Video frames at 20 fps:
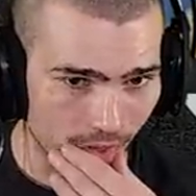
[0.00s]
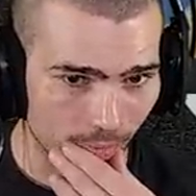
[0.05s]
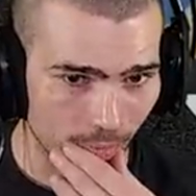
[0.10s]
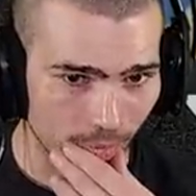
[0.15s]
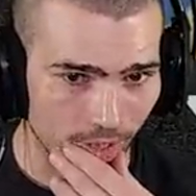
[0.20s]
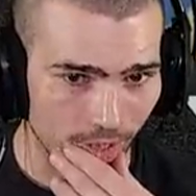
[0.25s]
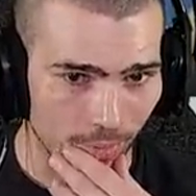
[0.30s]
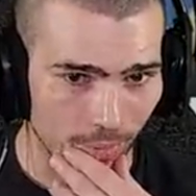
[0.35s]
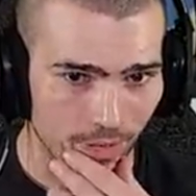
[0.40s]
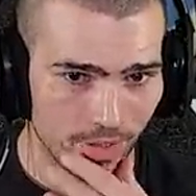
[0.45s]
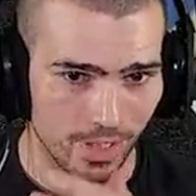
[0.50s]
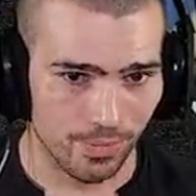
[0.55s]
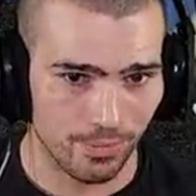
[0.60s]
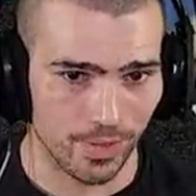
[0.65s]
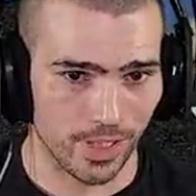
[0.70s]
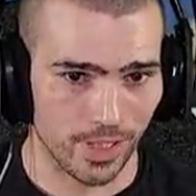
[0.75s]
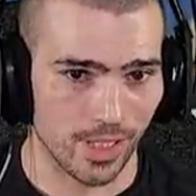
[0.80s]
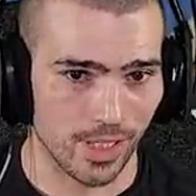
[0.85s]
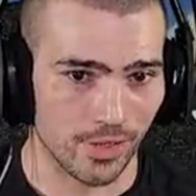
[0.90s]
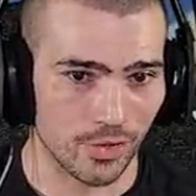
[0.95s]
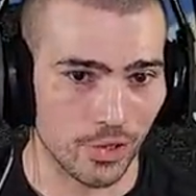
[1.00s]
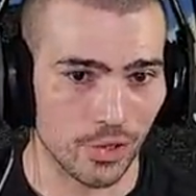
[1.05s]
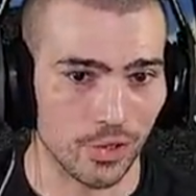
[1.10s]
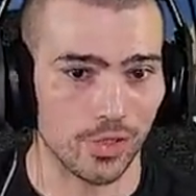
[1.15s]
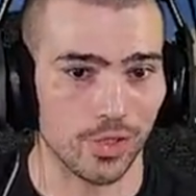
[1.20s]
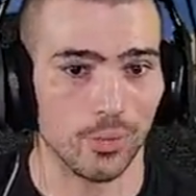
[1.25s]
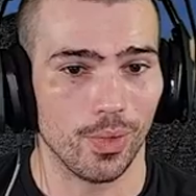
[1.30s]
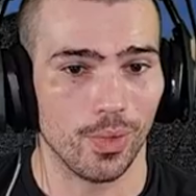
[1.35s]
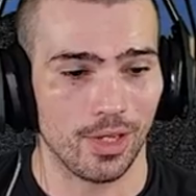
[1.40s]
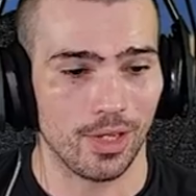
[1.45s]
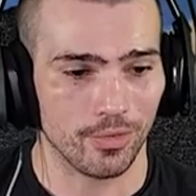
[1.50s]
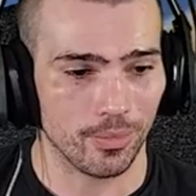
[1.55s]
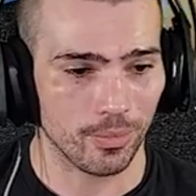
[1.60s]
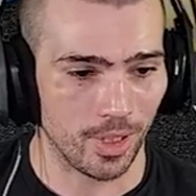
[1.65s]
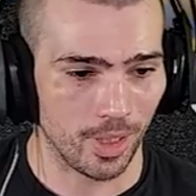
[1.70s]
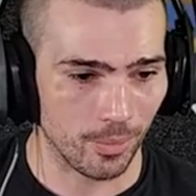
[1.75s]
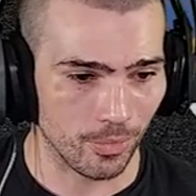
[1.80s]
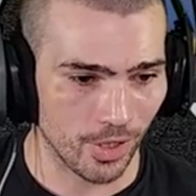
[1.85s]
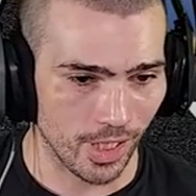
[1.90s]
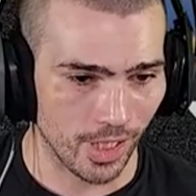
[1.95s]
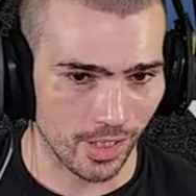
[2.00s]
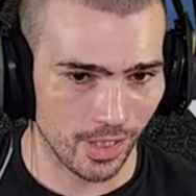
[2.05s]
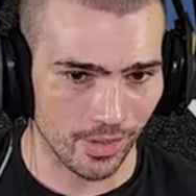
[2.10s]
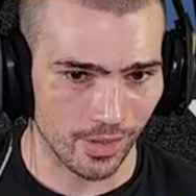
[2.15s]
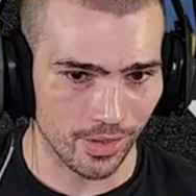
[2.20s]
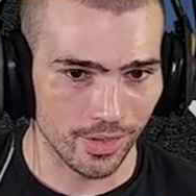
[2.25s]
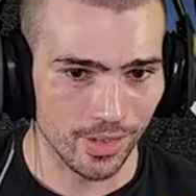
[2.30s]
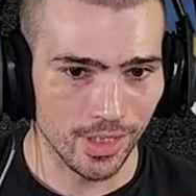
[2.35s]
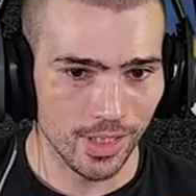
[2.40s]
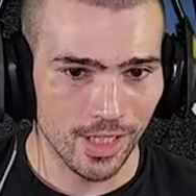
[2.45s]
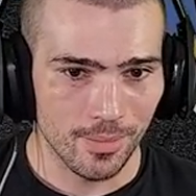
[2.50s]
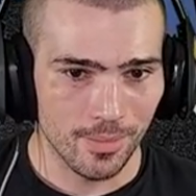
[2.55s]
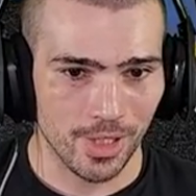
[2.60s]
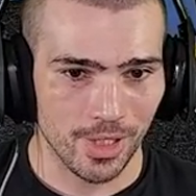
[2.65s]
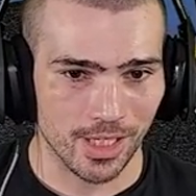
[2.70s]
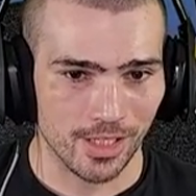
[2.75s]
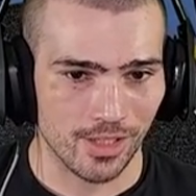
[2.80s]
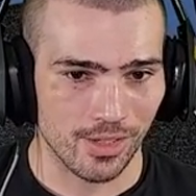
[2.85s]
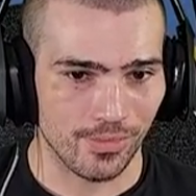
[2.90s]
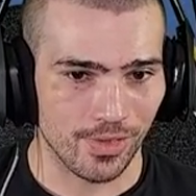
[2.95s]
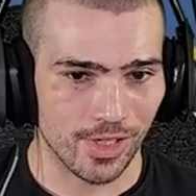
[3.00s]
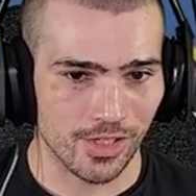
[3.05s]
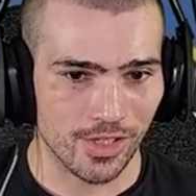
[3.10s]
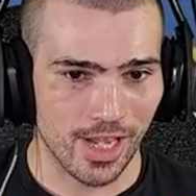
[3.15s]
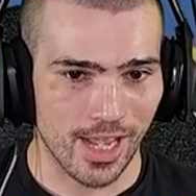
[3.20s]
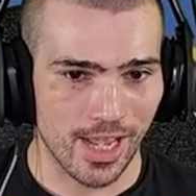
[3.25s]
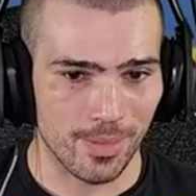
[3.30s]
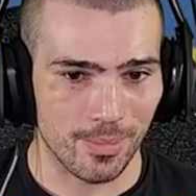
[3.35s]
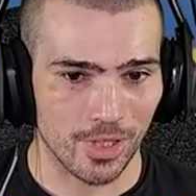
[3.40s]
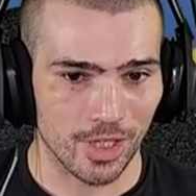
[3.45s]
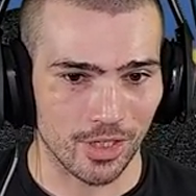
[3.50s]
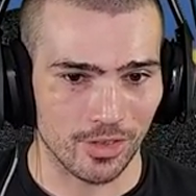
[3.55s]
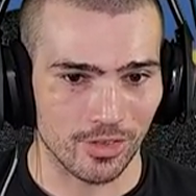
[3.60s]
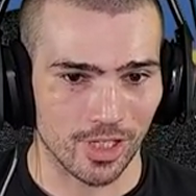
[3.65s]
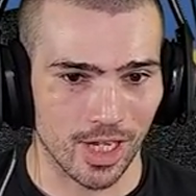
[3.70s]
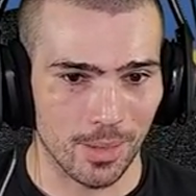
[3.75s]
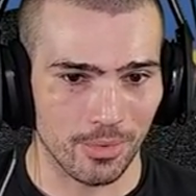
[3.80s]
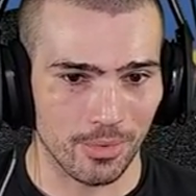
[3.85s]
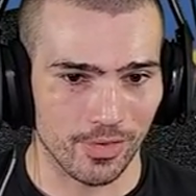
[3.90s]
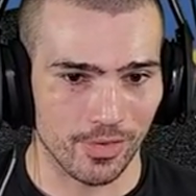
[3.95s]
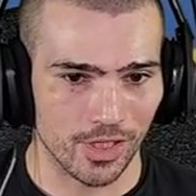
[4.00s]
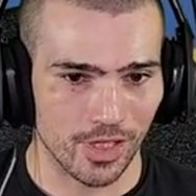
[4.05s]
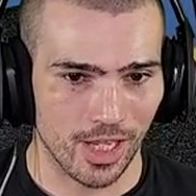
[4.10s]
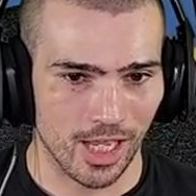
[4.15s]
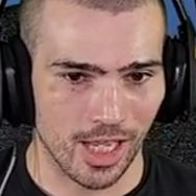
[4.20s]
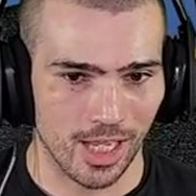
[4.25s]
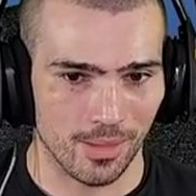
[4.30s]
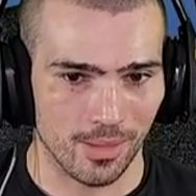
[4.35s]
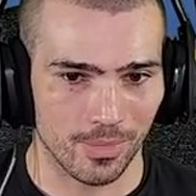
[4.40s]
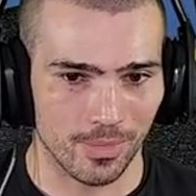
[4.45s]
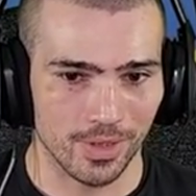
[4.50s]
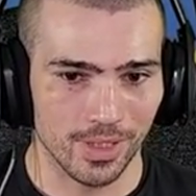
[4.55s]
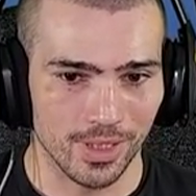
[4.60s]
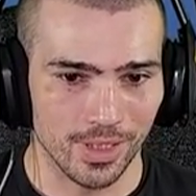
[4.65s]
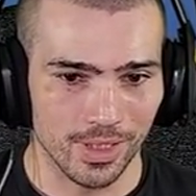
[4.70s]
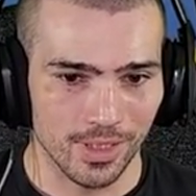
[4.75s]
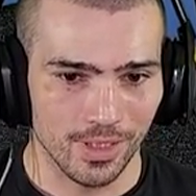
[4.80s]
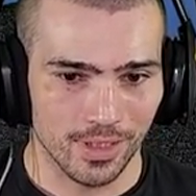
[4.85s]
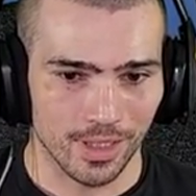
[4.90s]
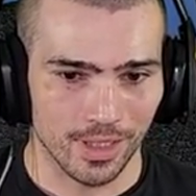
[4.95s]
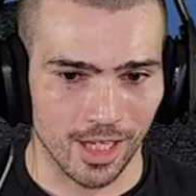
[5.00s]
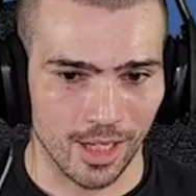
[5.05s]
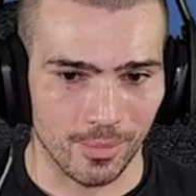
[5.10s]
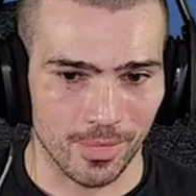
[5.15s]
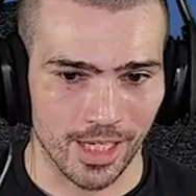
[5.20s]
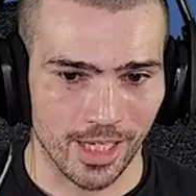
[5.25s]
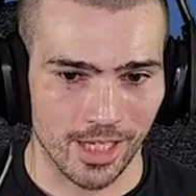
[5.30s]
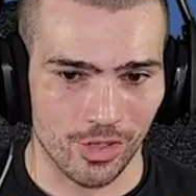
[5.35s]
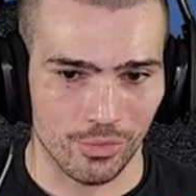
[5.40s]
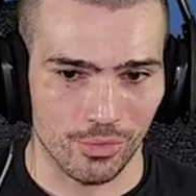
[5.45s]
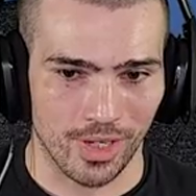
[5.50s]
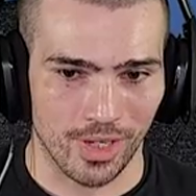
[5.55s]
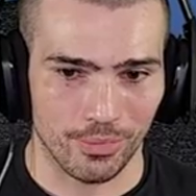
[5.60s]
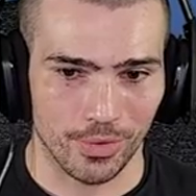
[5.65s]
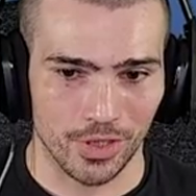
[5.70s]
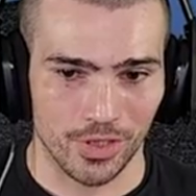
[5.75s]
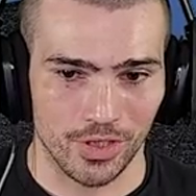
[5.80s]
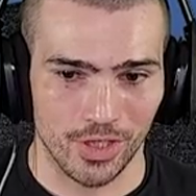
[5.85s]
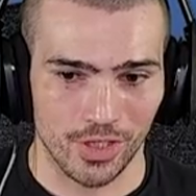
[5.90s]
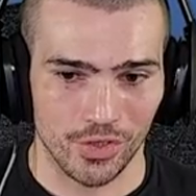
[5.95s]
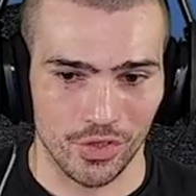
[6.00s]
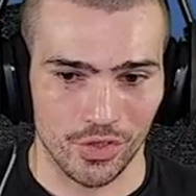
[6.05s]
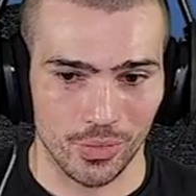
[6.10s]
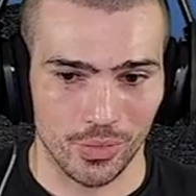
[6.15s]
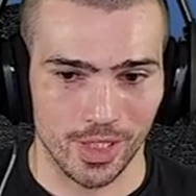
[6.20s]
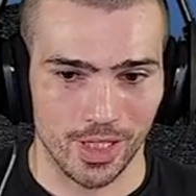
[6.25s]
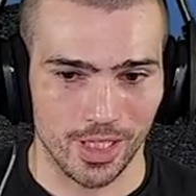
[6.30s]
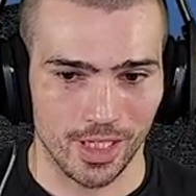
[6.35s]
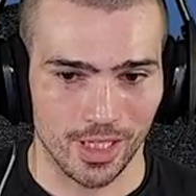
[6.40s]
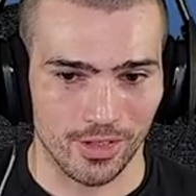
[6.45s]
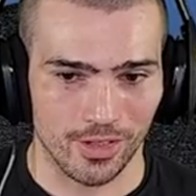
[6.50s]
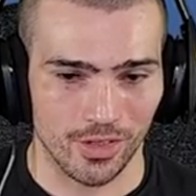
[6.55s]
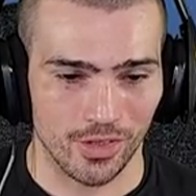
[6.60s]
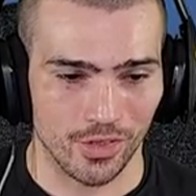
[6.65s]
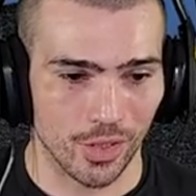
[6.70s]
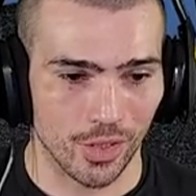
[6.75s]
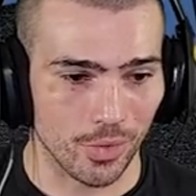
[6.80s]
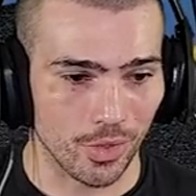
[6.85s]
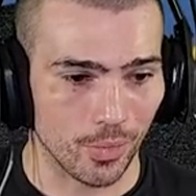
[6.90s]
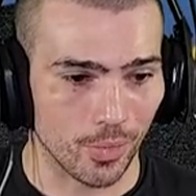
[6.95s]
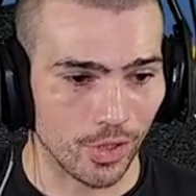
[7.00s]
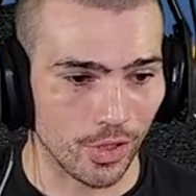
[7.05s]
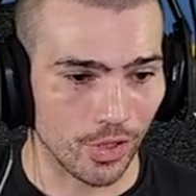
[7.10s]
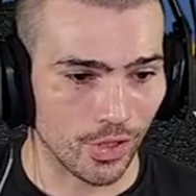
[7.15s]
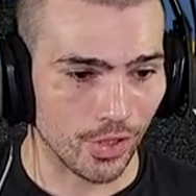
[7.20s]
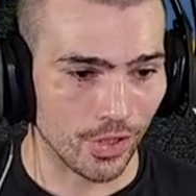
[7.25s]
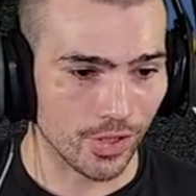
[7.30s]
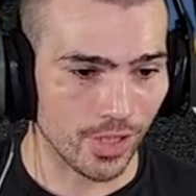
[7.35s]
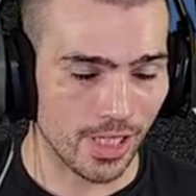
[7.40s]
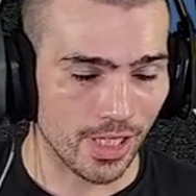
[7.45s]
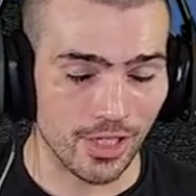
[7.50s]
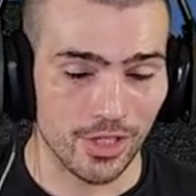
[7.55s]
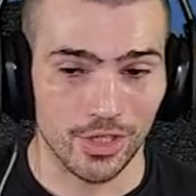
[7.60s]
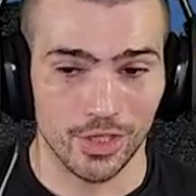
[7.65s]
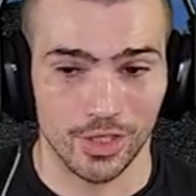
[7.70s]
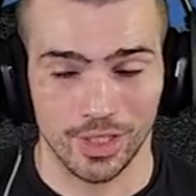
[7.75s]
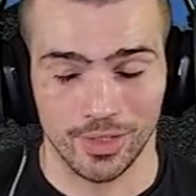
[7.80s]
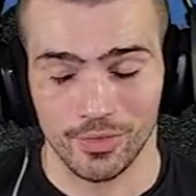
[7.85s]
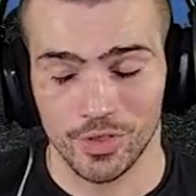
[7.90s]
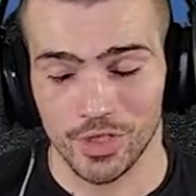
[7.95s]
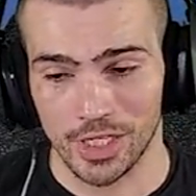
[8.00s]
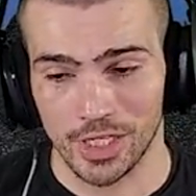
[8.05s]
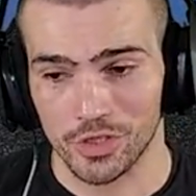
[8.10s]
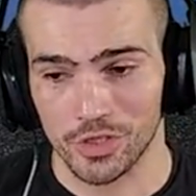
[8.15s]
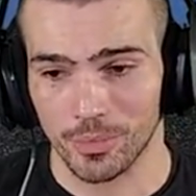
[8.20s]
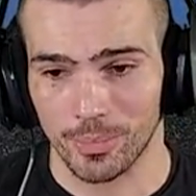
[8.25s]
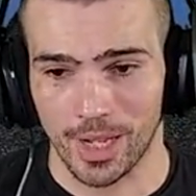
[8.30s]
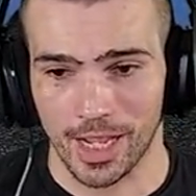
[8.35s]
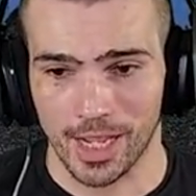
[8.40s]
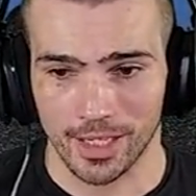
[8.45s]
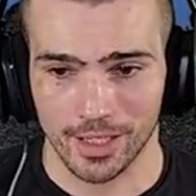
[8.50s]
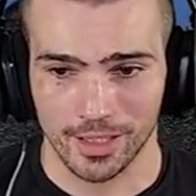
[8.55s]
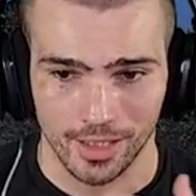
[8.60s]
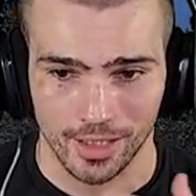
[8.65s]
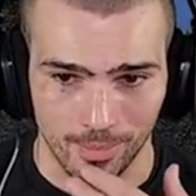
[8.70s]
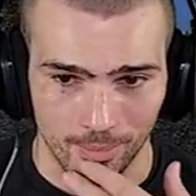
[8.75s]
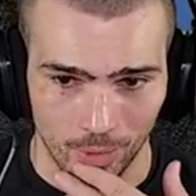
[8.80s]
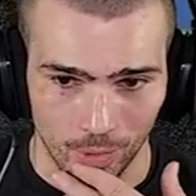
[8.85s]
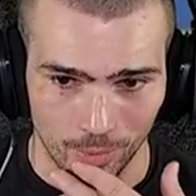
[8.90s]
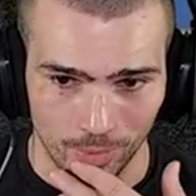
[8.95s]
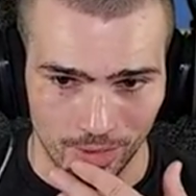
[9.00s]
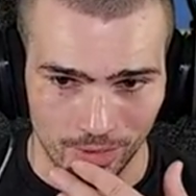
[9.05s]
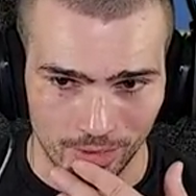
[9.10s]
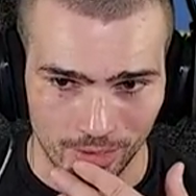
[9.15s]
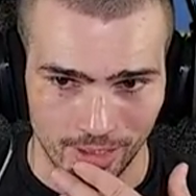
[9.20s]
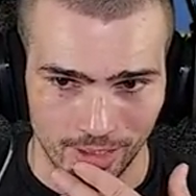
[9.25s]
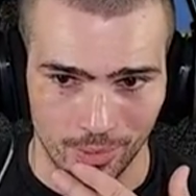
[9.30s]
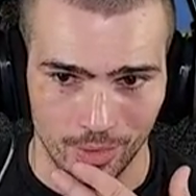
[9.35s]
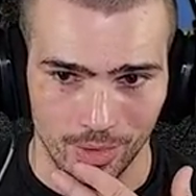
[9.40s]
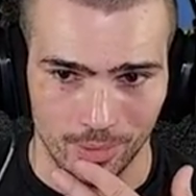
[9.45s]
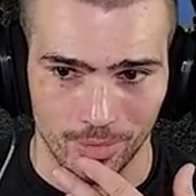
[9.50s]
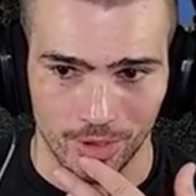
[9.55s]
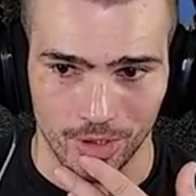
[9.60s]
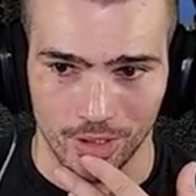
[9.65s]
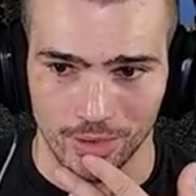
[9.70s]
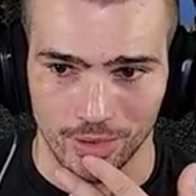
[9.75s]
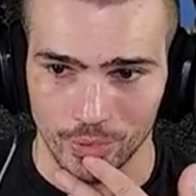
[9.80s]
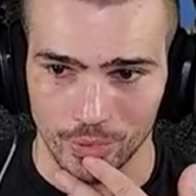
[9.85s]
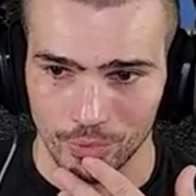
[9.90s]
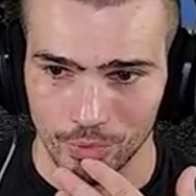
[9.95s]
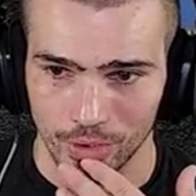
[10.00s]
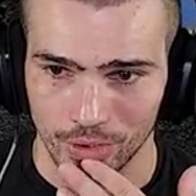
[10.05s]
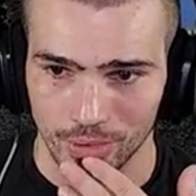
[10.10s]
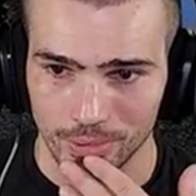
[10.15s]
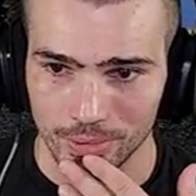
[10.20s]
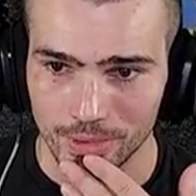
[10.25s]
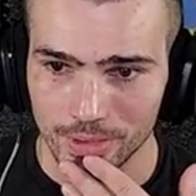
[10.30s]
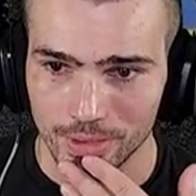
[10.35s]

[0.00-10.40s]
But I would definitely not turn away from him right here, because if this guy had been on top of his game, um, like his right foot didn't do anything, it didn't go into a hook, he could have chased your back in that moment, and that would have been awful for you.